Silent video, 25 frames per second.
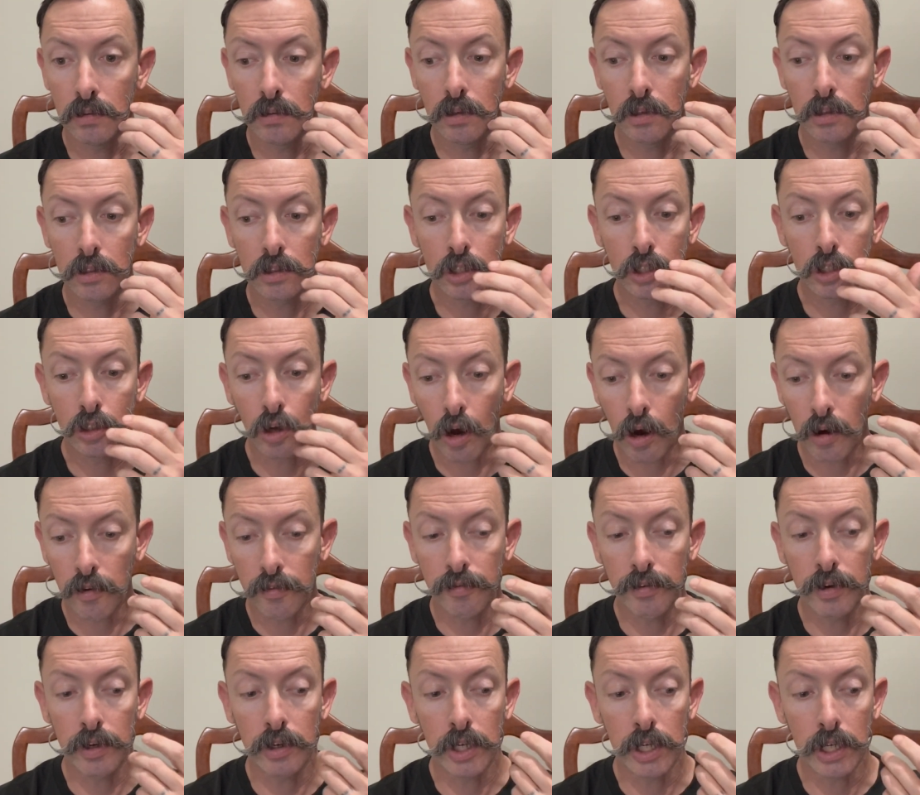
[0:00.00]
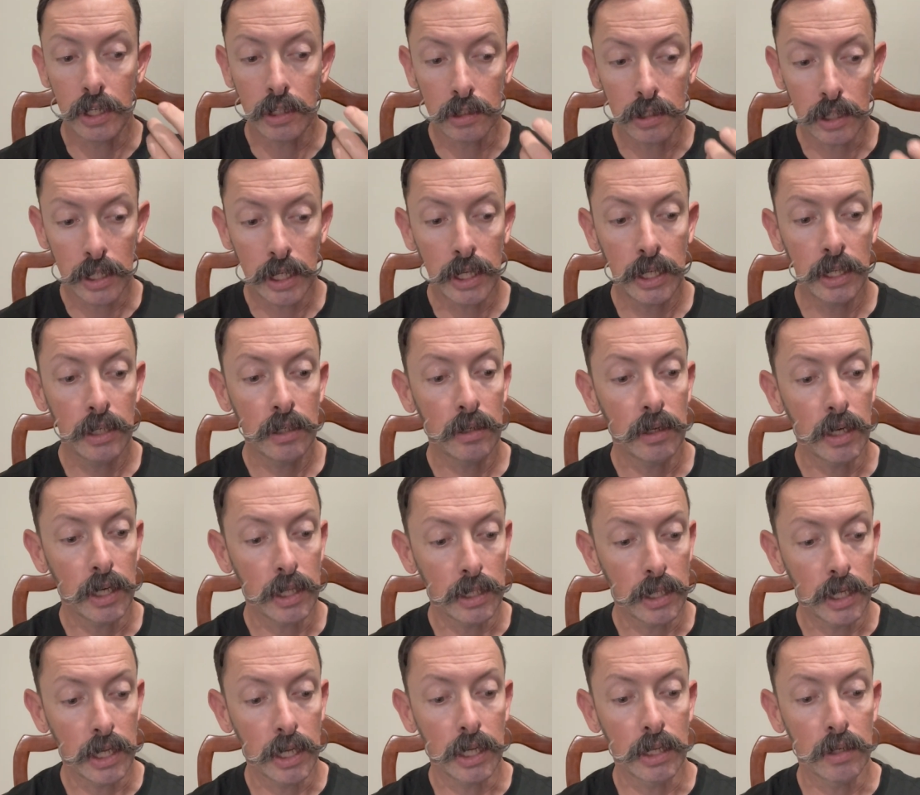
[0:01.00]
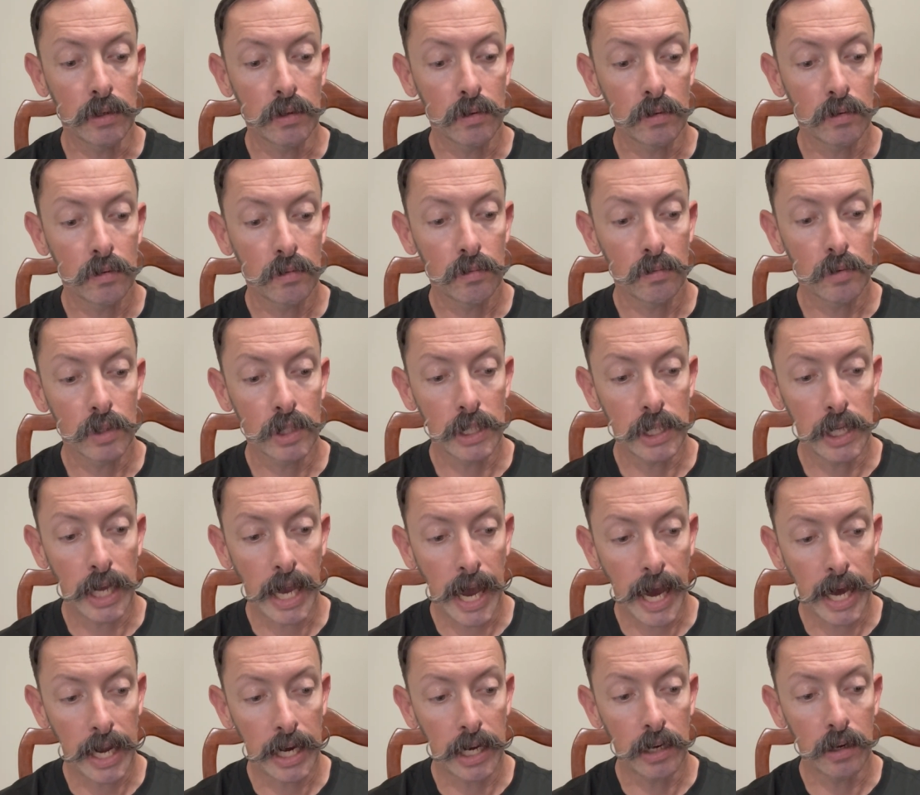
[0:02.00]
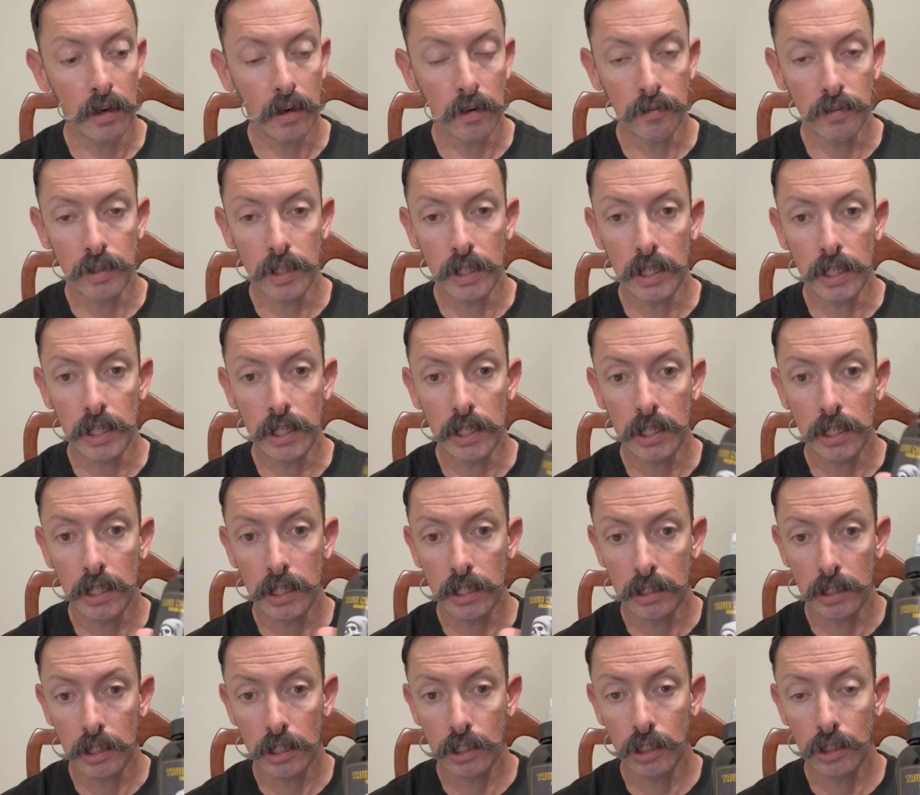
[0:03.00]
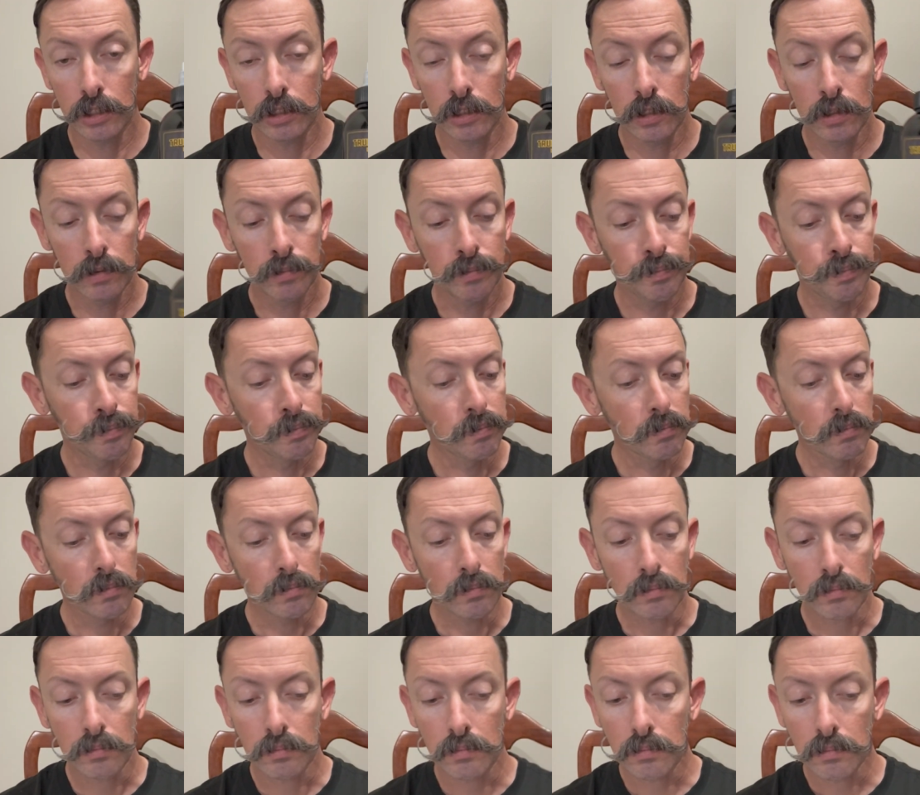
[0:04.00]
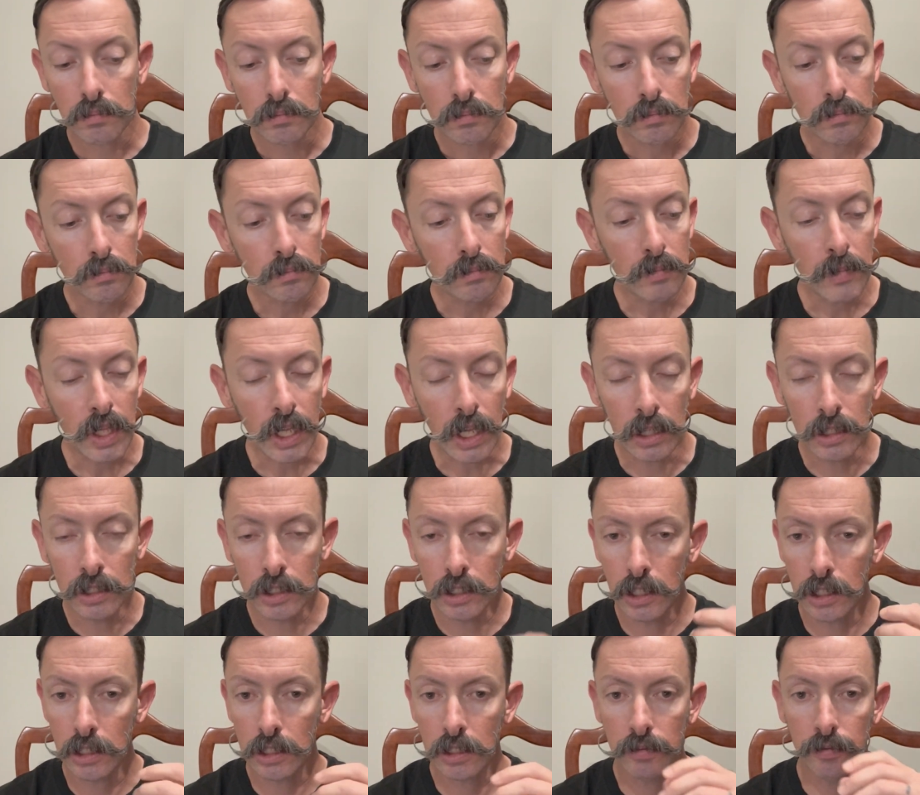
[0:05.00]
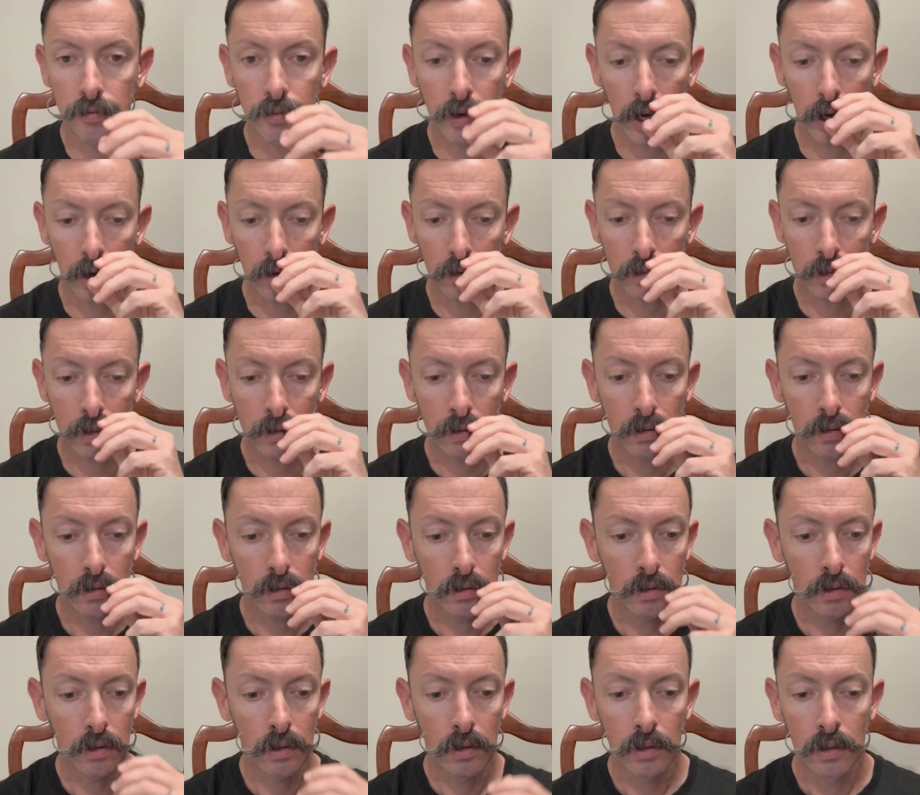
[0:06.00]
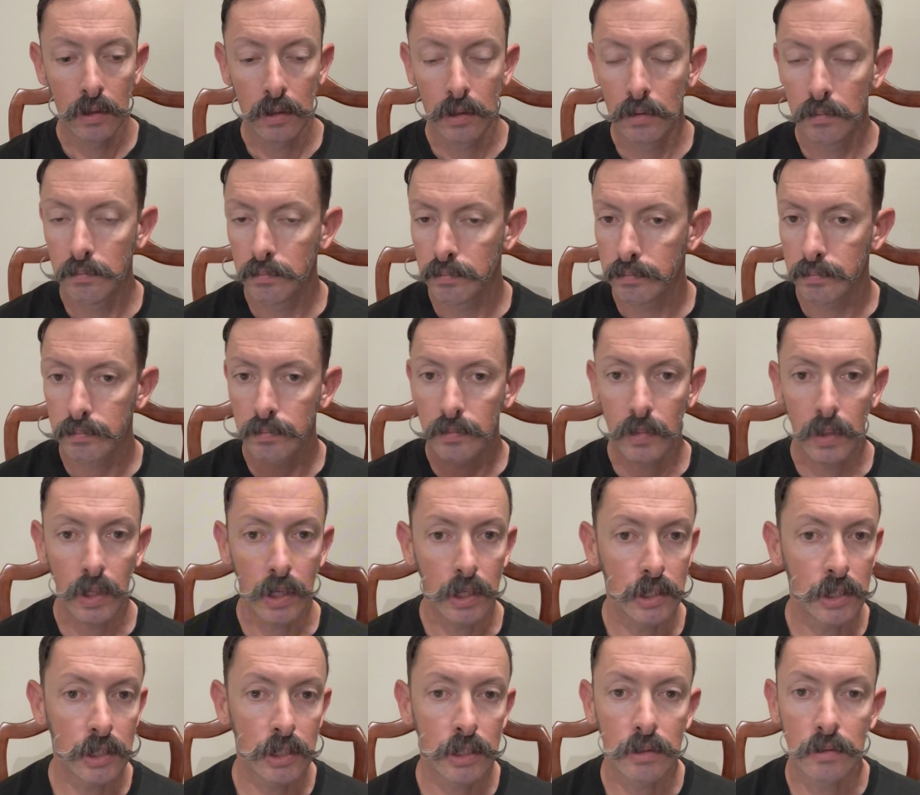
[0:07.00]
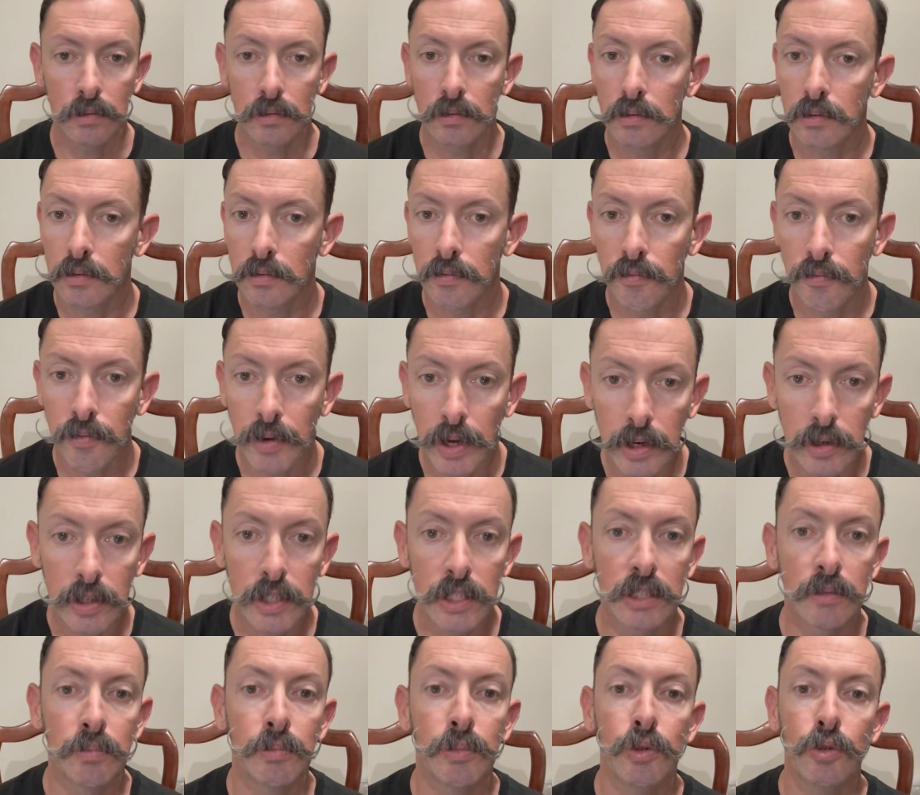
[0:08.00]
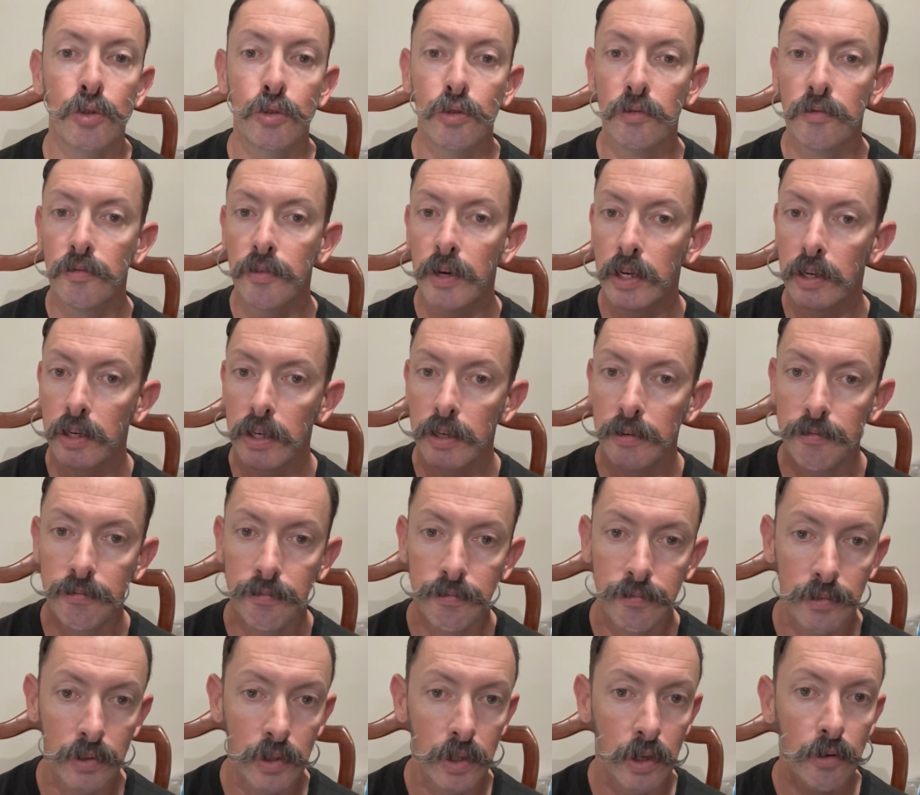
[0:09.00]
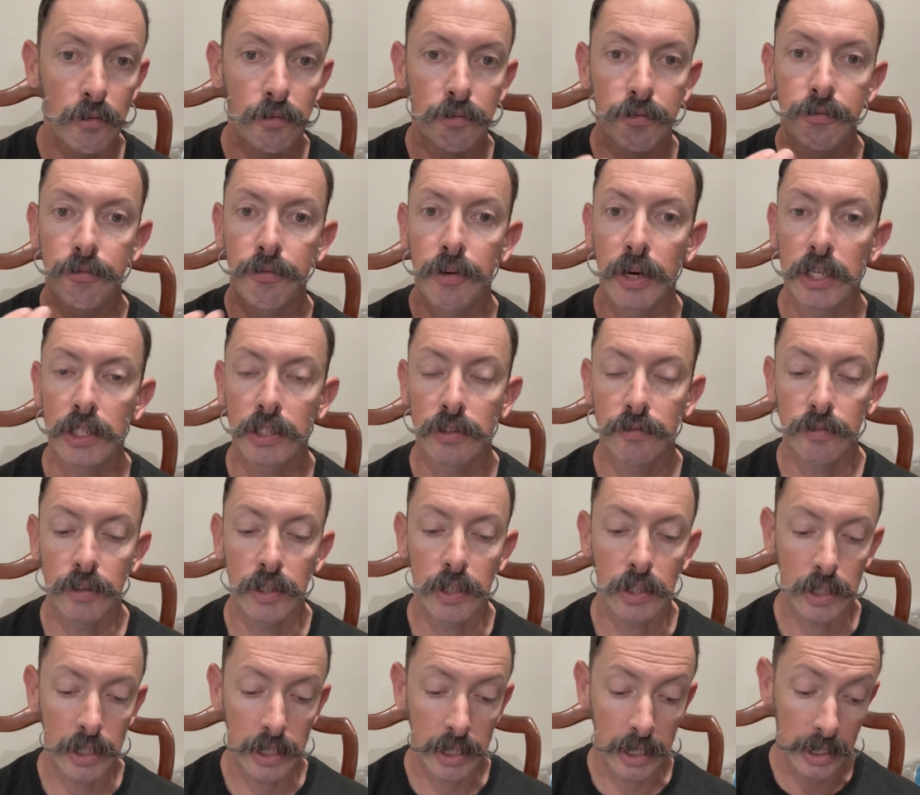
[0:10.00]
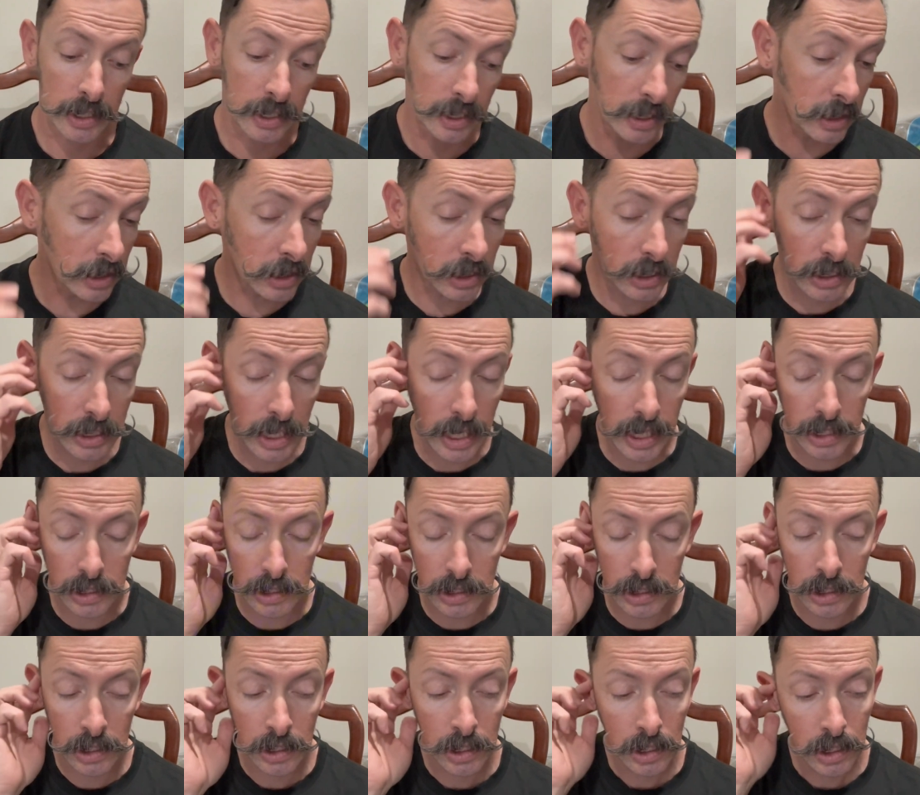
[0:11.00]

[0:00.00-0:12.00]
soft, very clean. And then with the added of the conditioner, just felt just very smooth, very fresh feeling. And then the scent